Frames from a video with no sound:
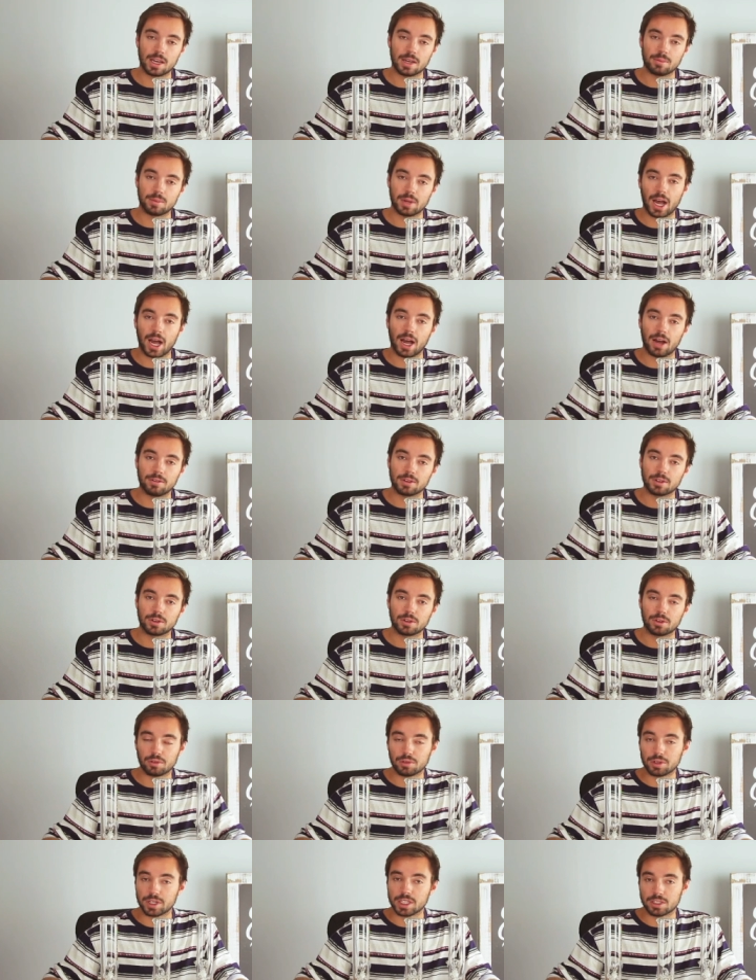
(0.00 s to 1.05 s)
named after
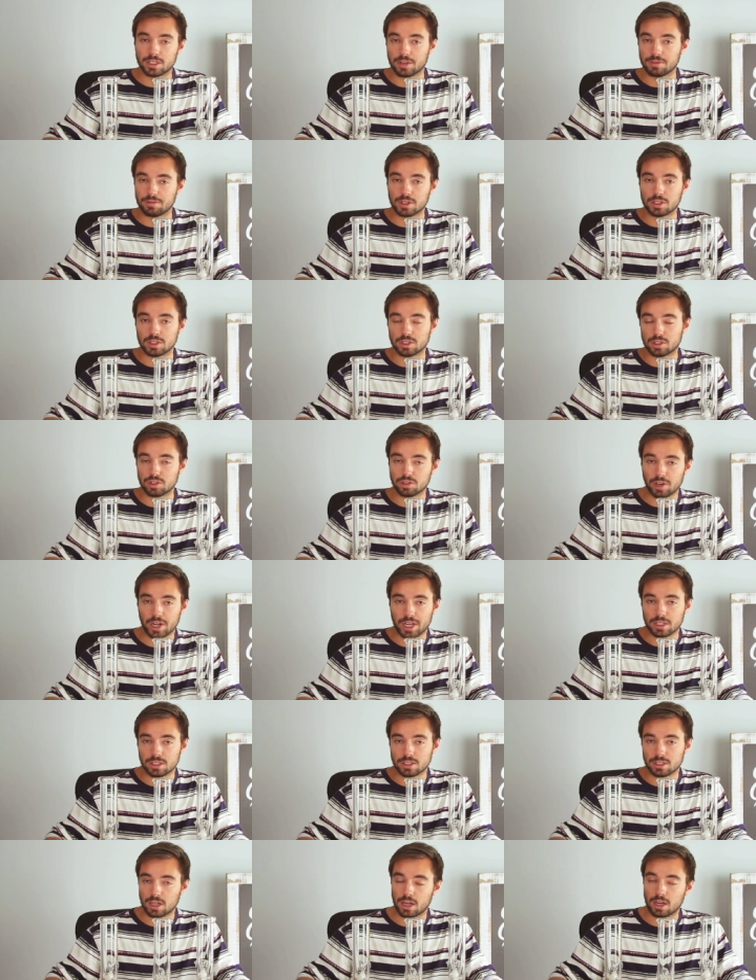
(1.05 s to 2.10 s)
three different
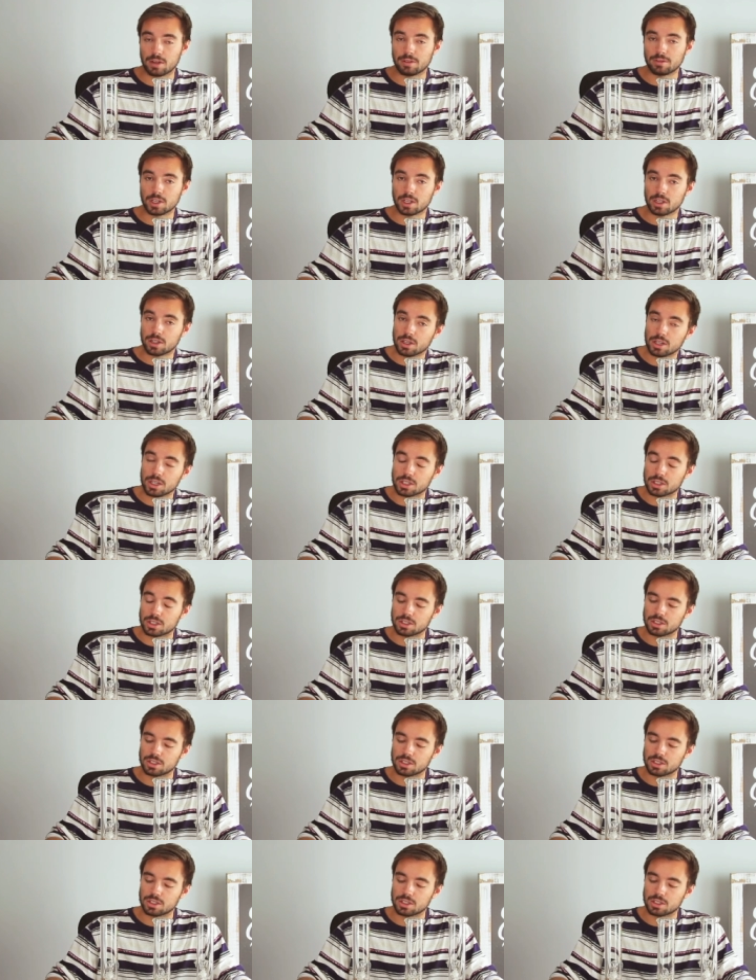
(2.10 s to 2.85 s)
strains of Kush.